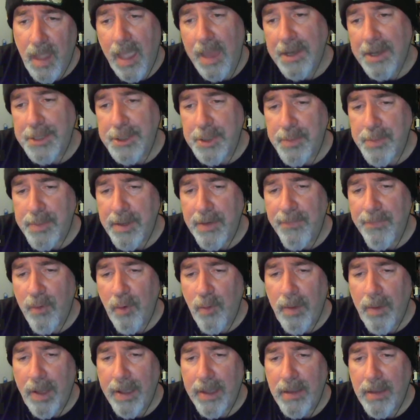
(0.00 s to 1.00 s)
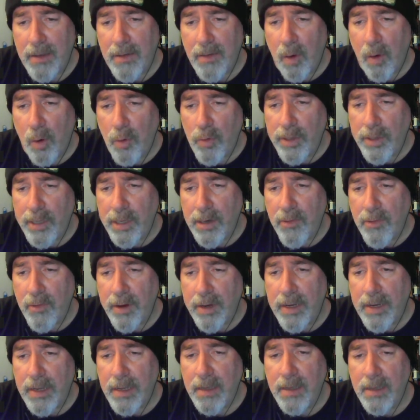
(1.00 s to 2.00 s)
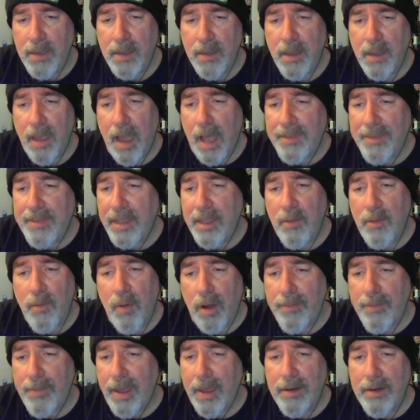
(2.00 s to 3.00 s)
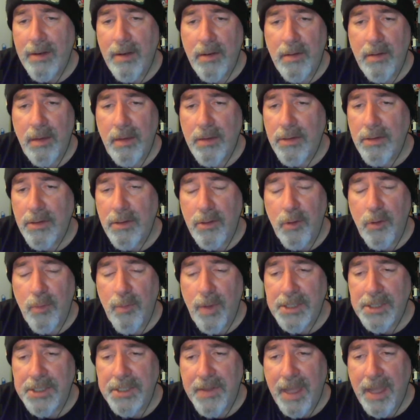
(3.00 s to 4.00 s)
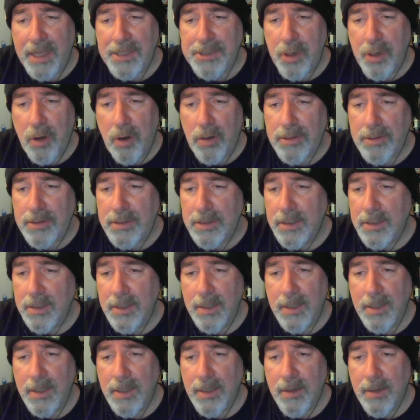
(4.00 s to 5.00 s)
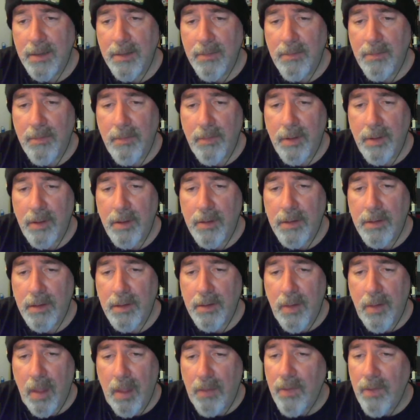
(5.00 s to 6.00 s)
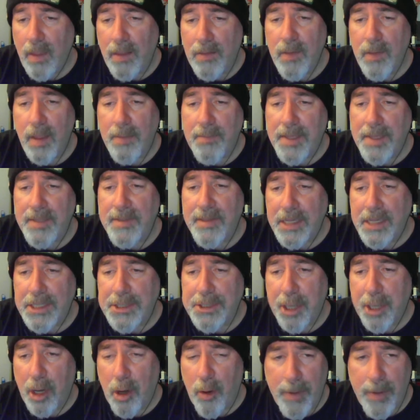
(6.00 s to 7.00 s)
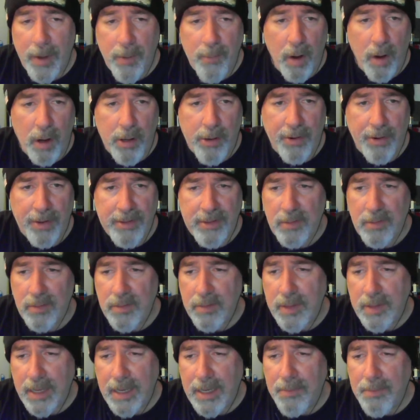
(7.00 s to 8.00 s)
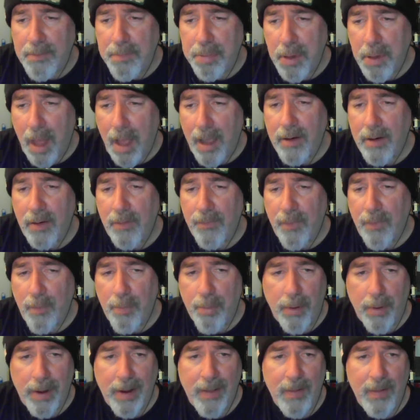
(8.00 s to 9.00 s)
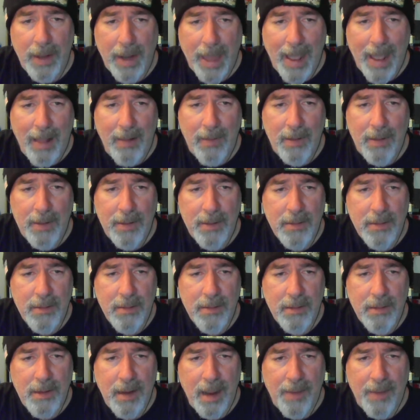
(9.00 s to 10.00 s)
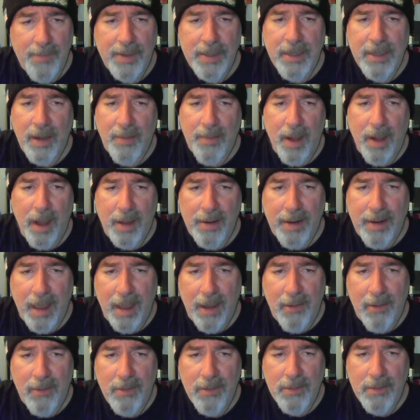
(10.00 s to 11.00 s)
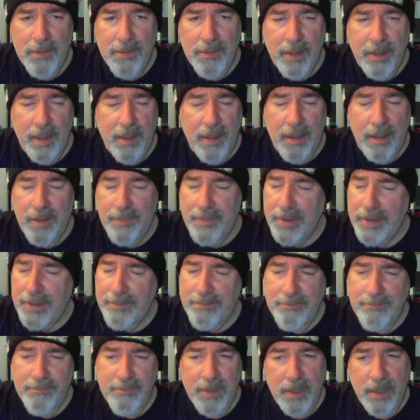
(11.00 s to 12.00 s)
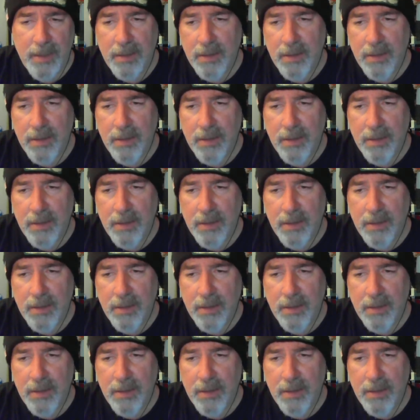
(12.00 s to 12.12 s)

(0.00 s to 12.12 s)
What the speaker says: And he should be at fullback. Wholly agree. I'll tell you what, man. You mentioned that, Charles. Let me see Jeremy Ruckert as a lead blocker for Braylon Allen. I mean, come on now. I mean,